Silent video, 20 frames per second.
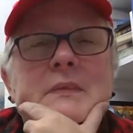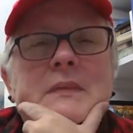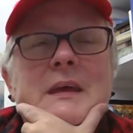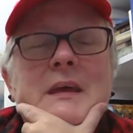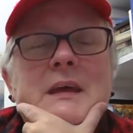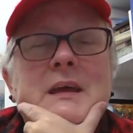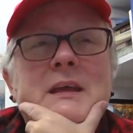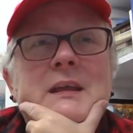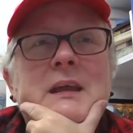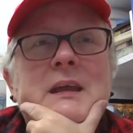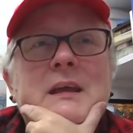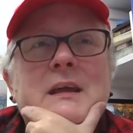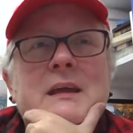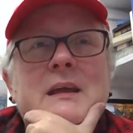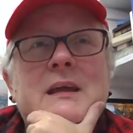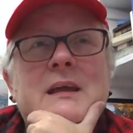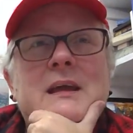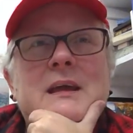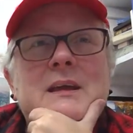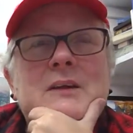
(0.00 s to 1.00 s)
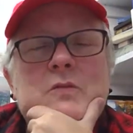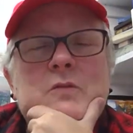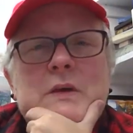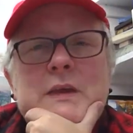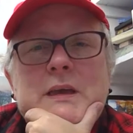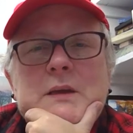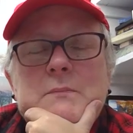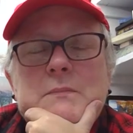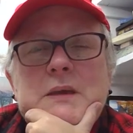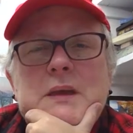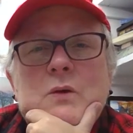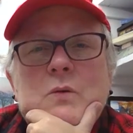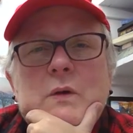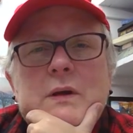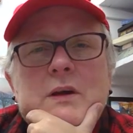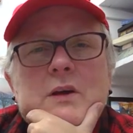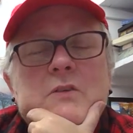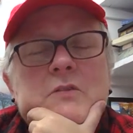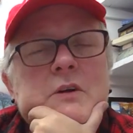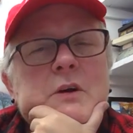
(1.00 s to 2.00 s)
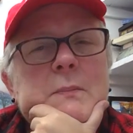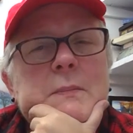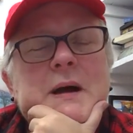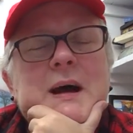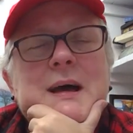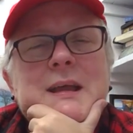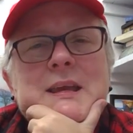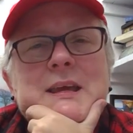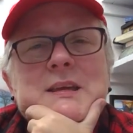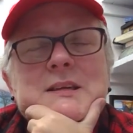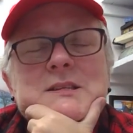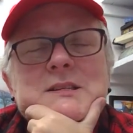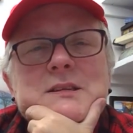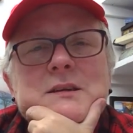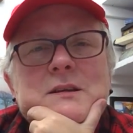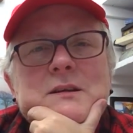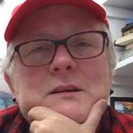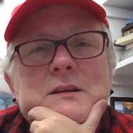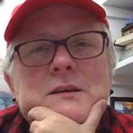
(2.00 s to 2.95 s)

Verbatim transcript: that if we can be aware of our bodies,